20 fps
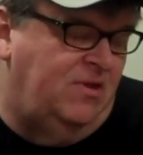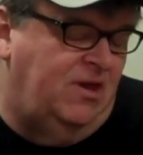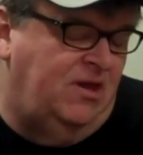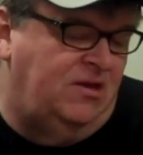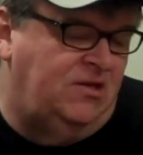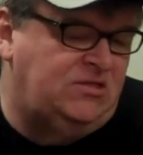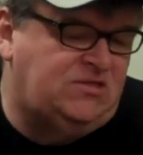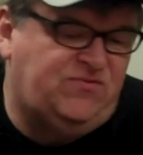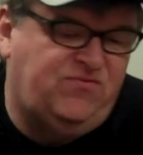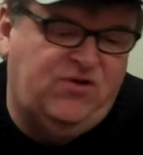
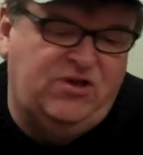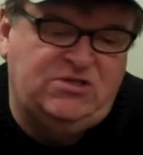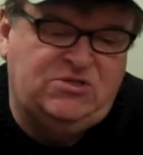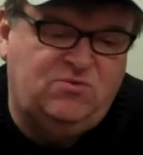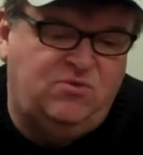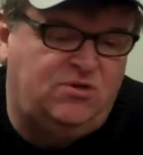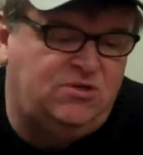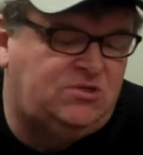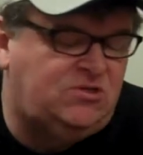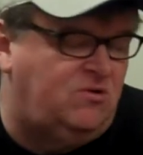and his
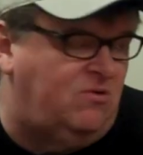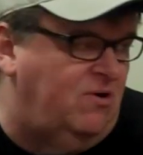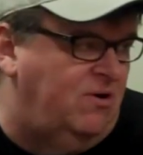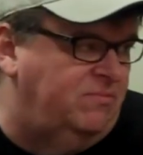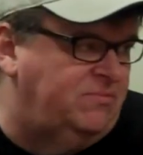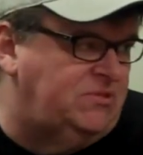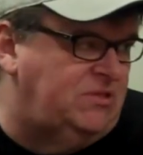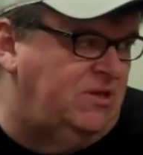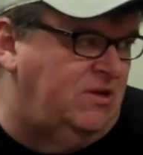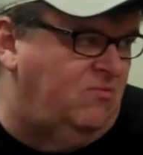friends weren't
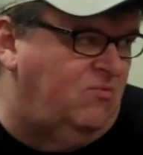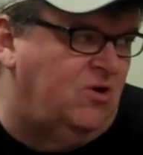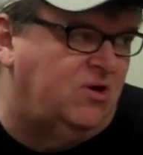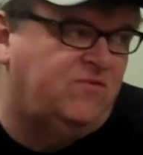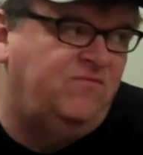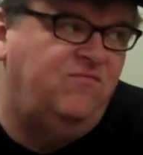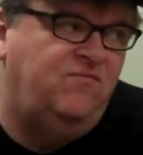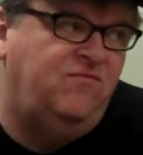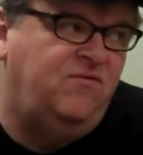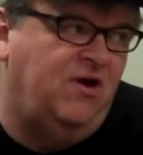screw-ups, and they
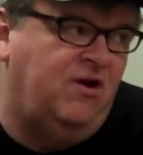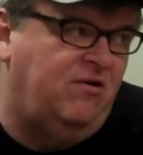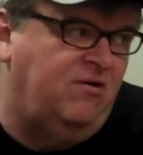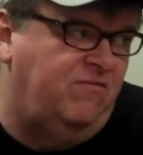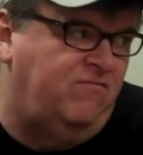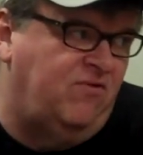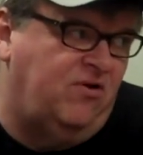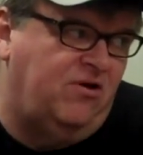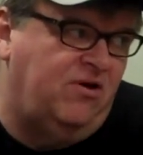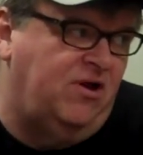worked
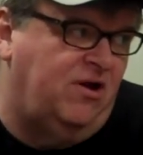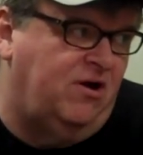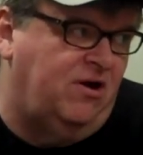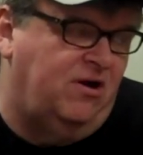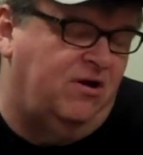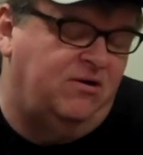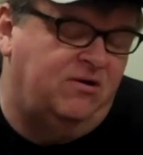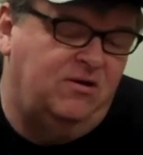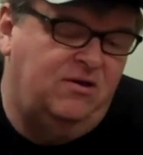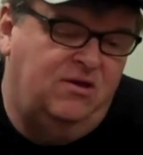very, very
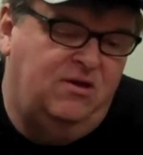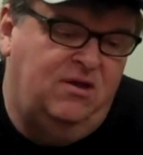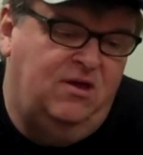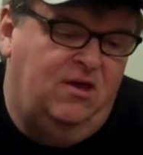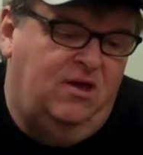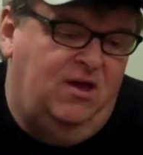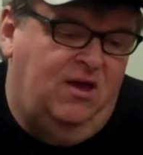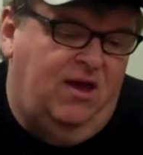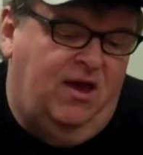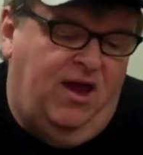hard.
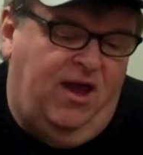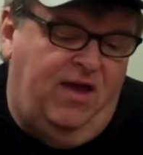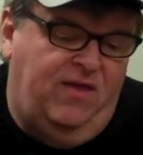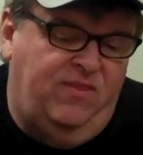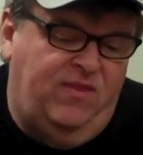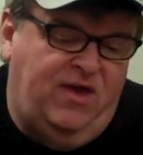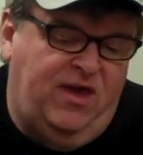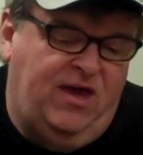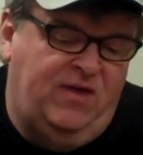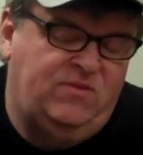
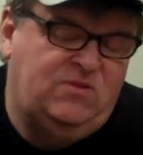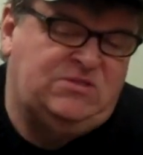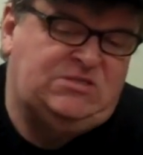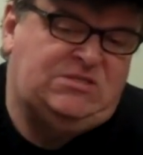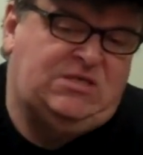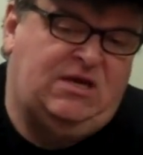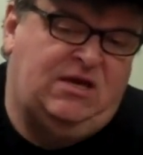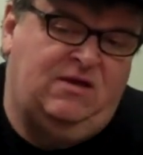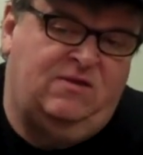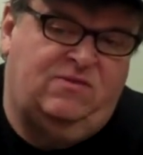And they had
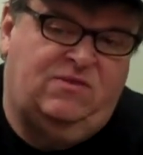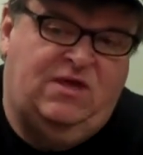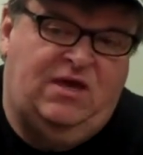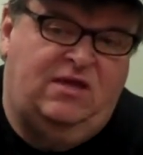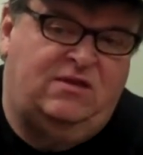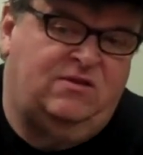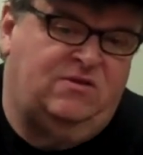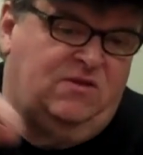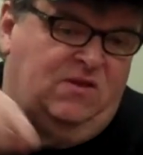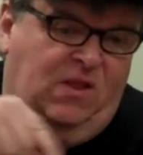this thing at the
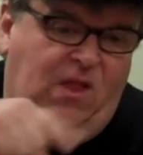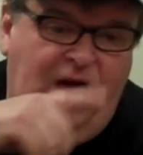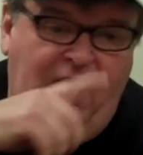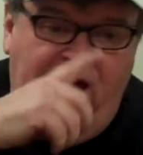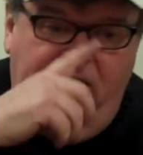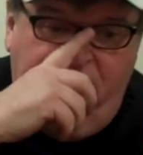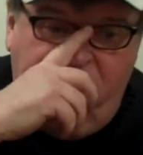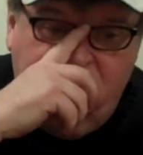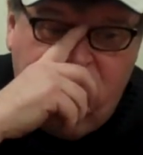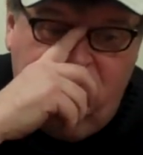end of the
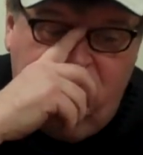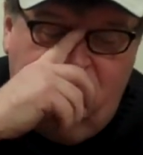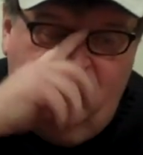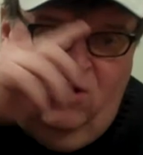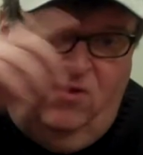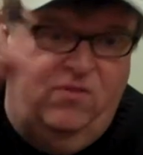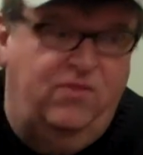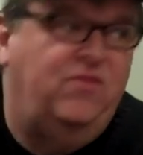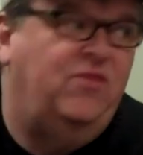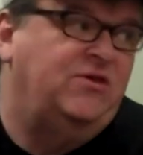line
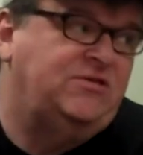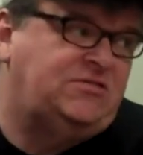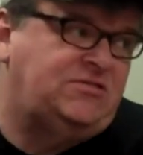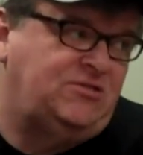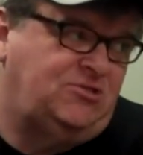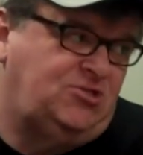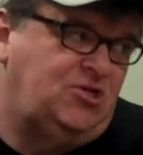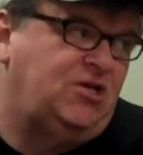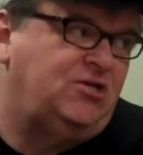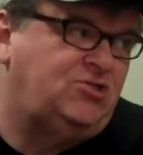called the
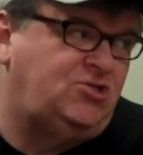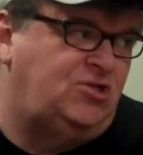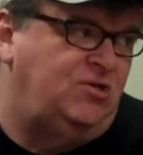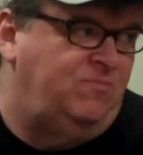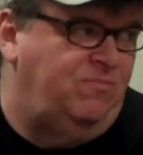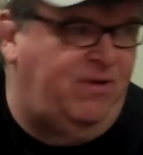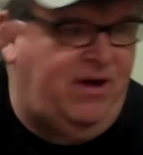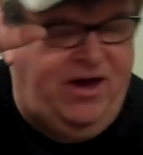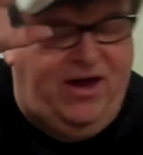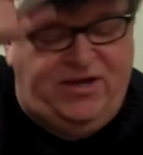suggestion
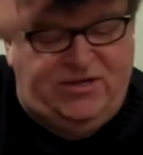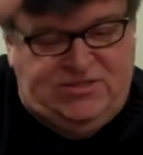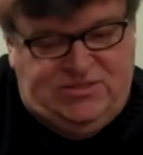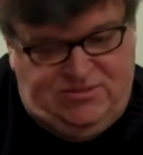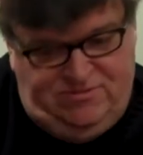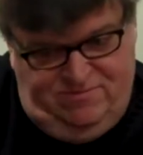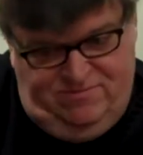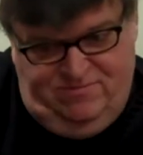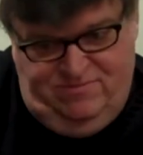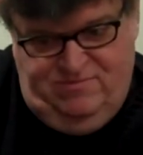
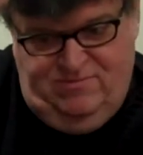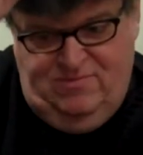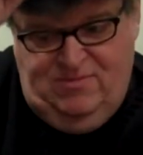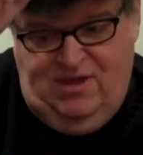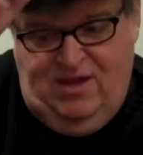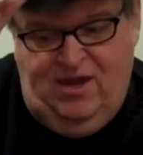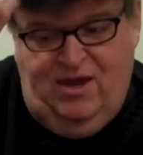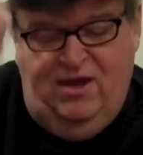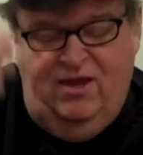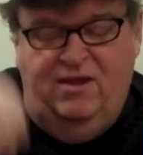box.
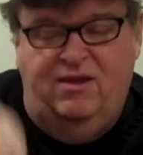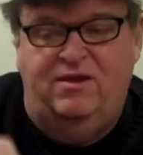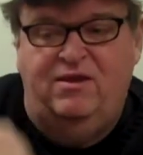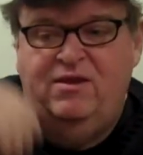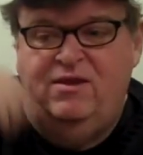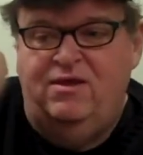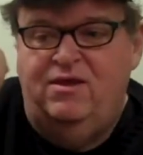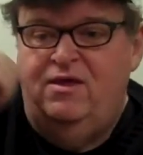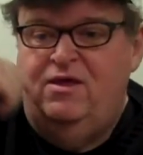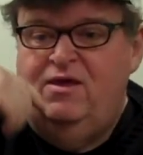And
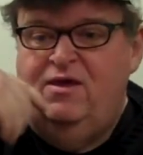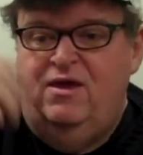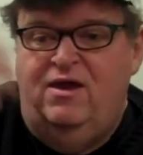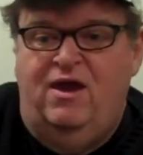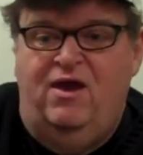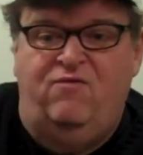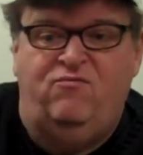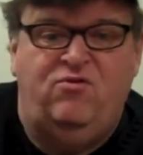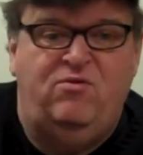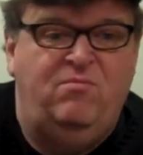
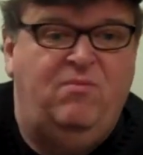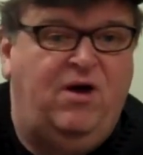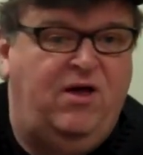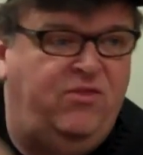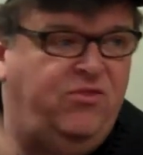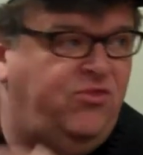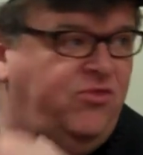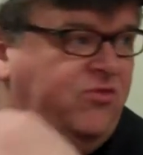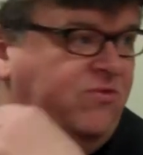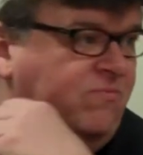every
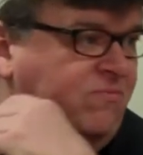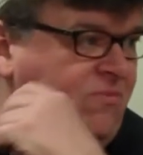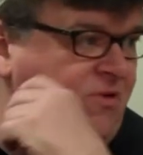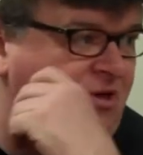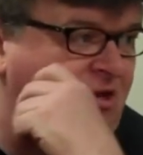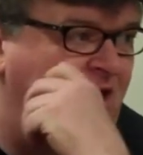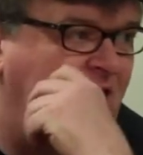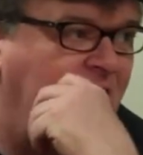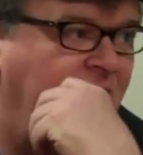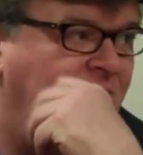month,
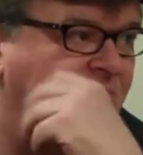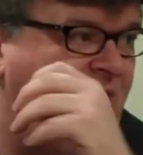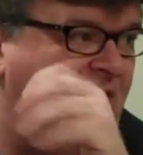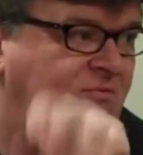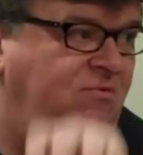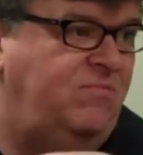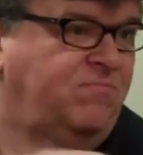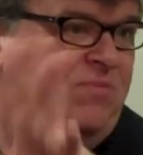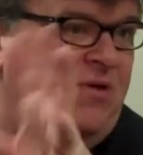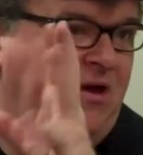they
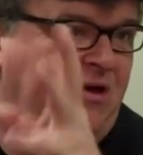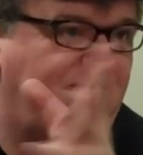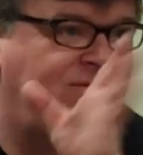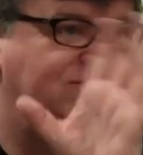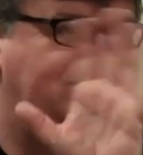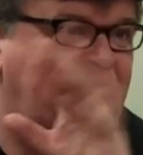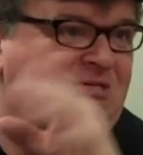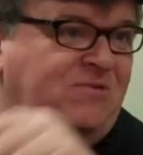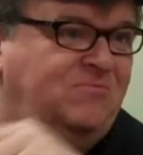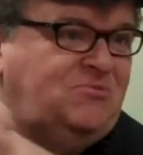would pick
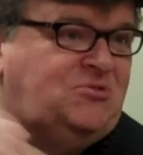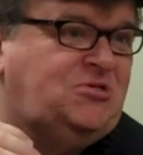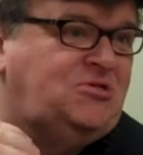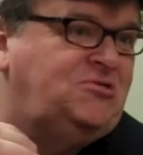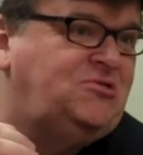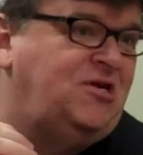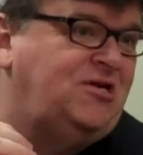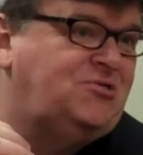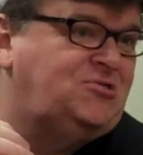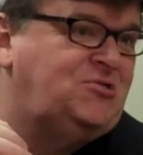some
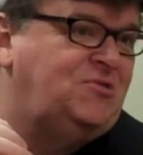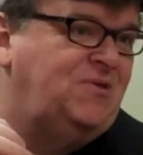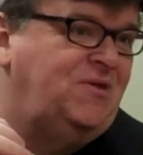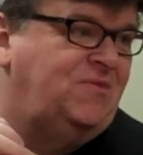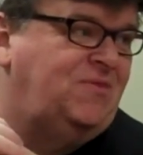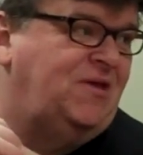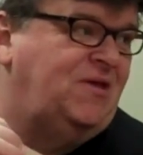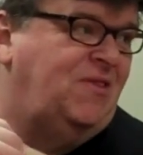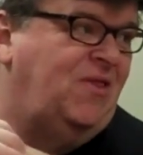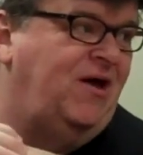suggestion
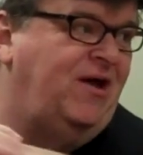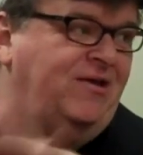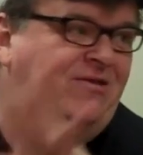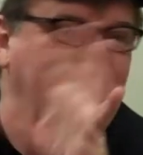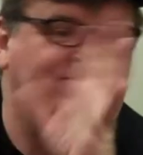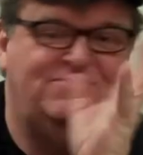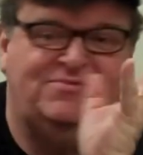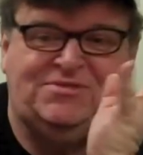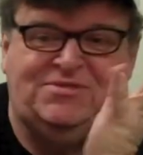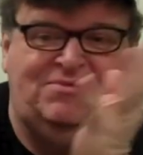that they
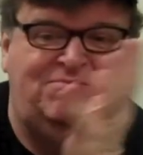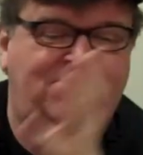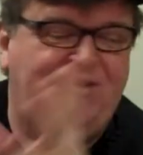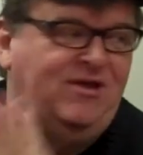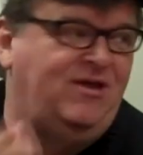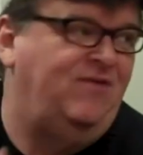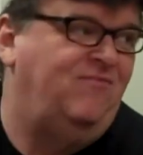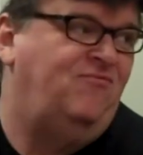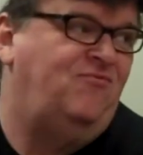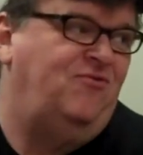liked, and
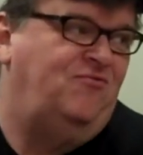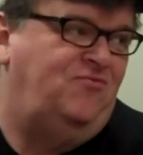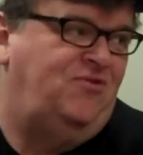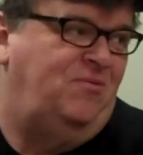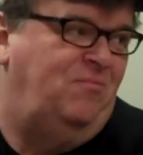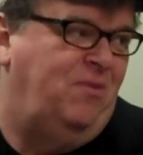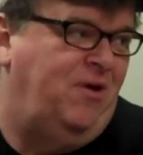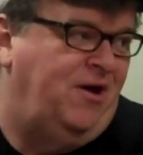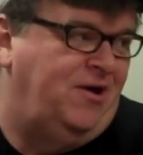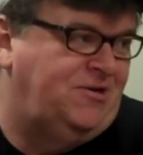somebody get
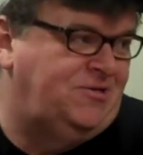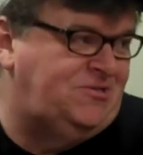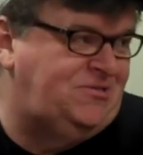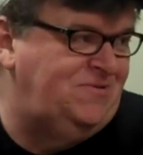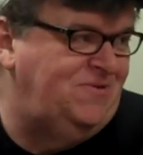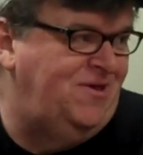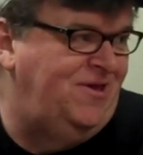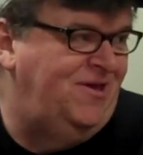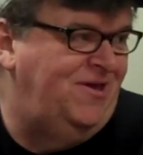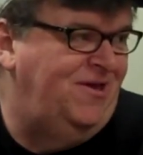$50.